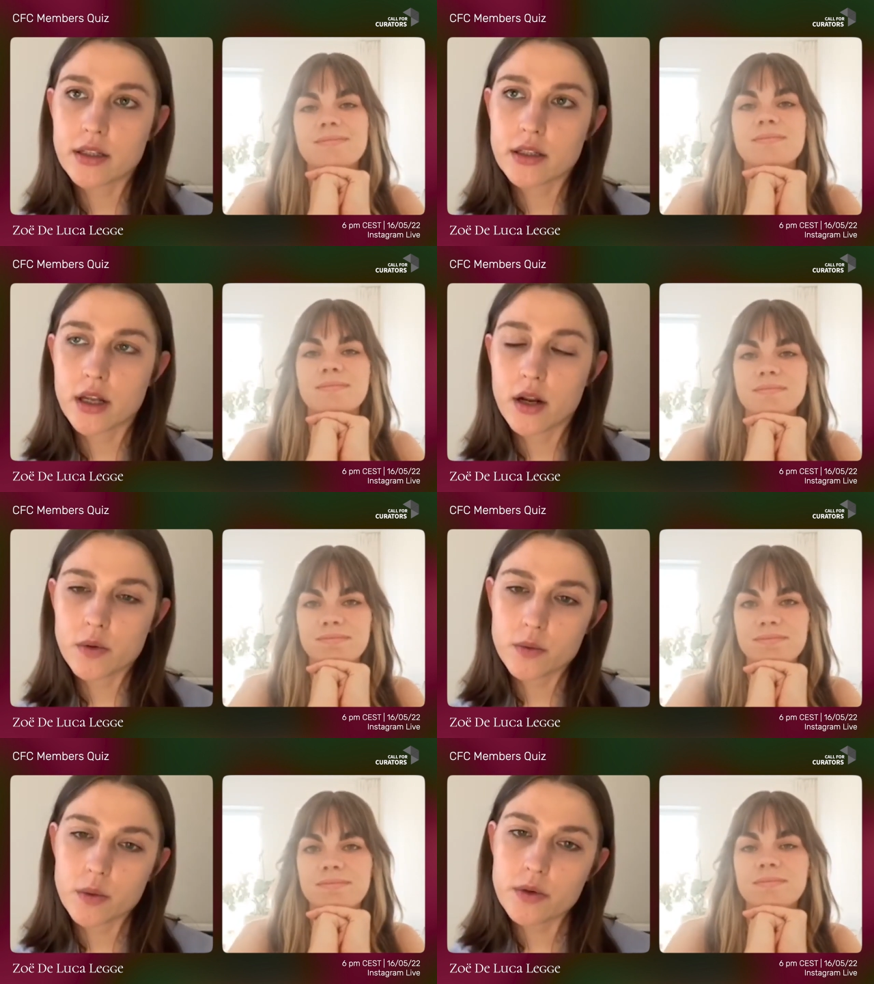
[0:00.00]
Speaker 1: And I was
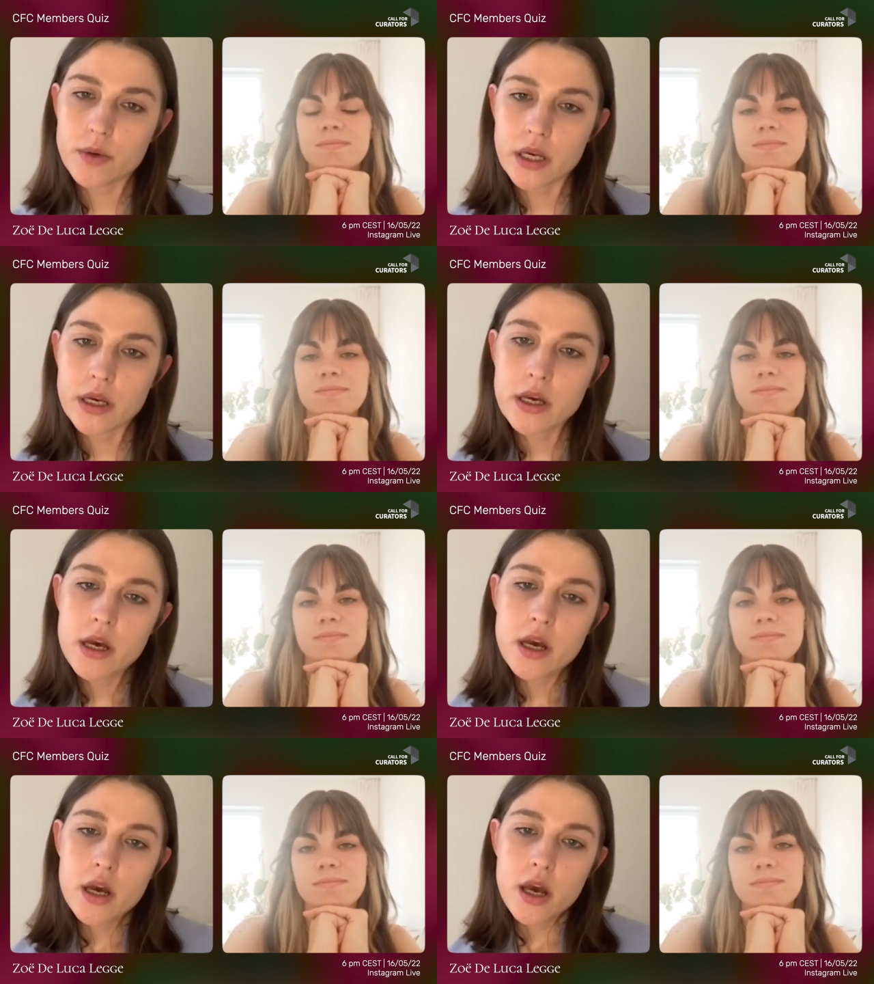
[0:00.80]
wondering,
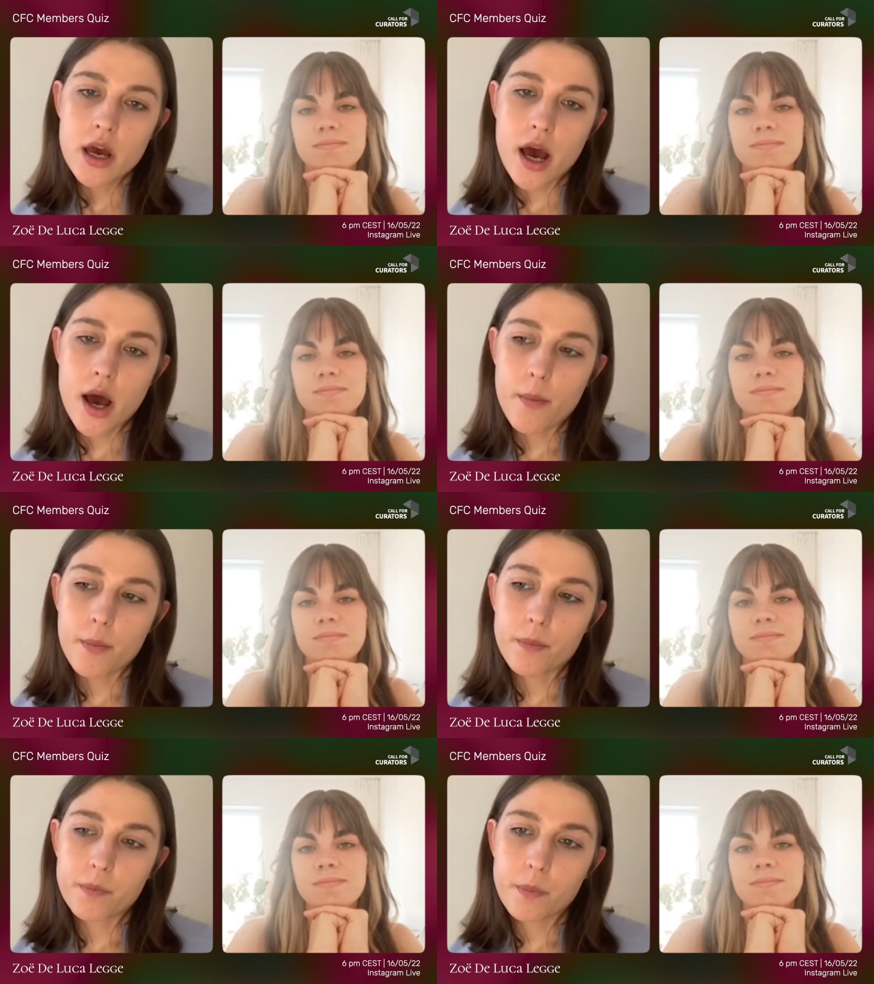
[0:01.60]
um,
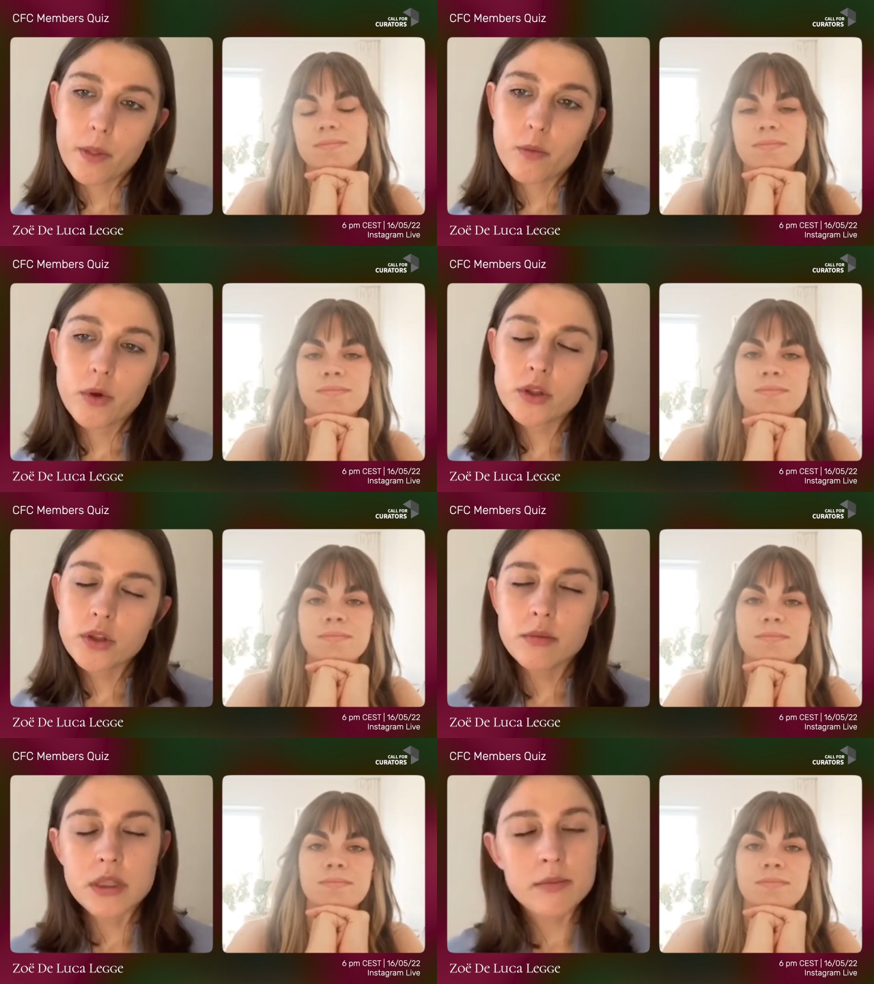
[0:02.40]
what do you
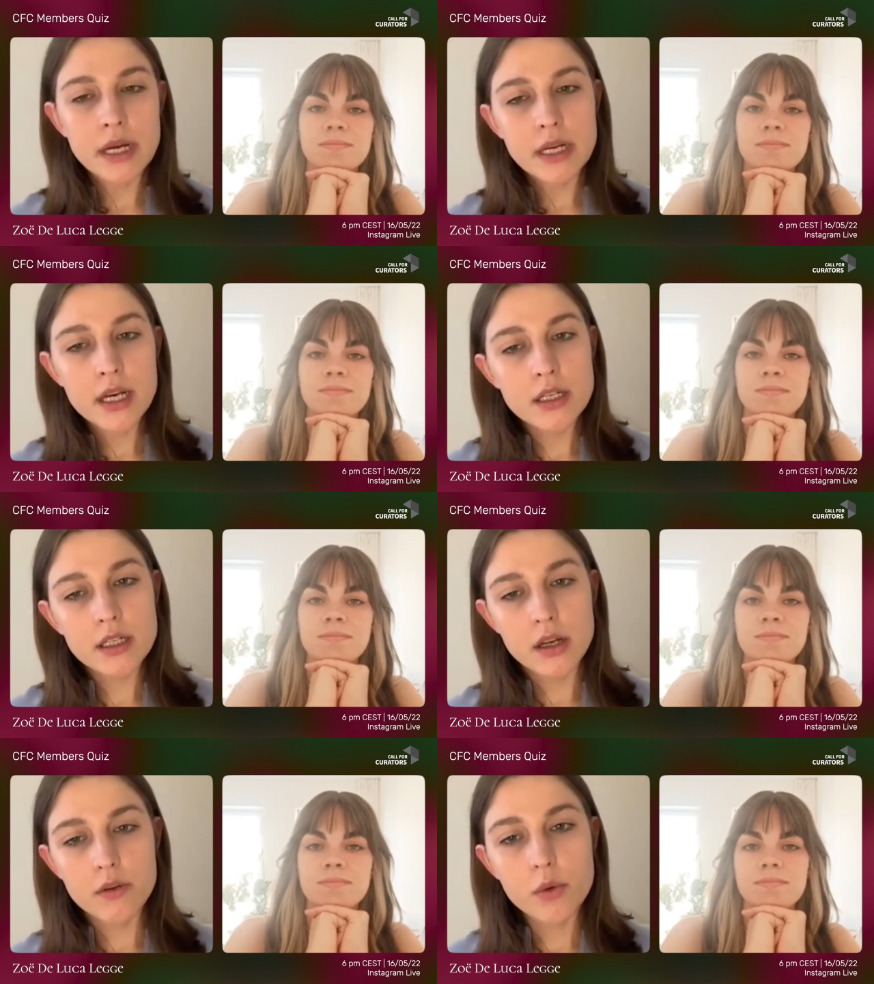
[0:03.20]
mean by that? Kind
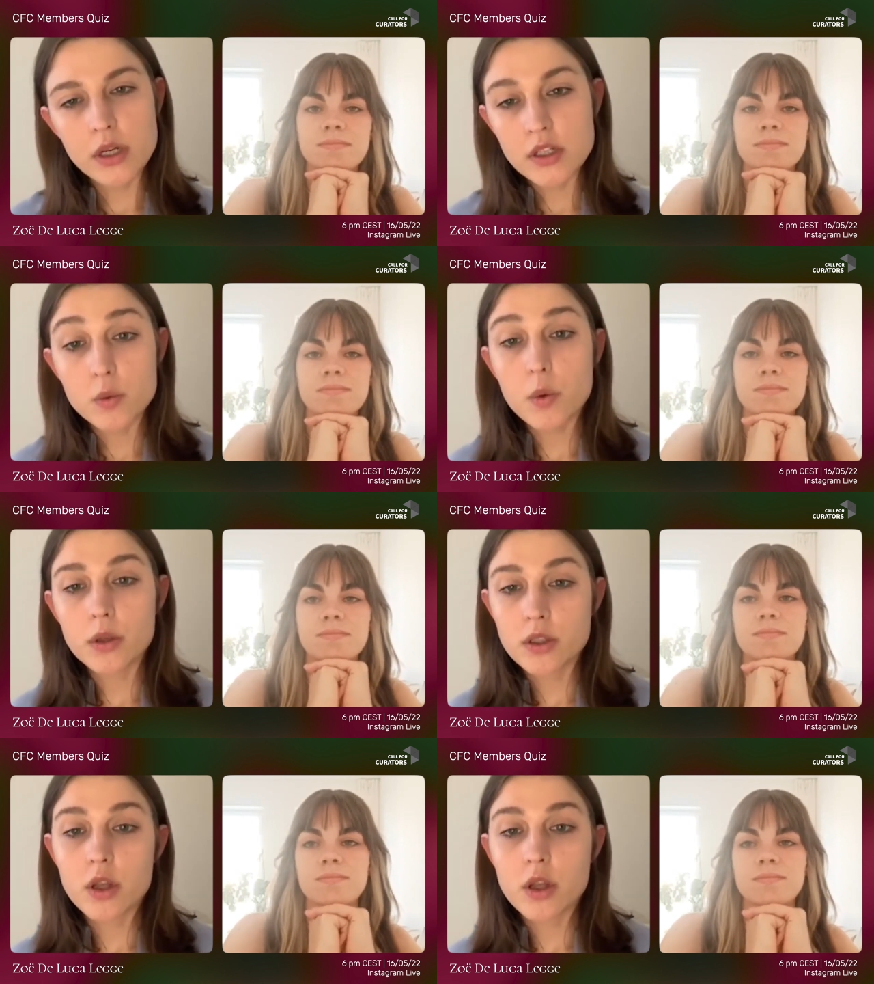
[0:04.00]
of what is slow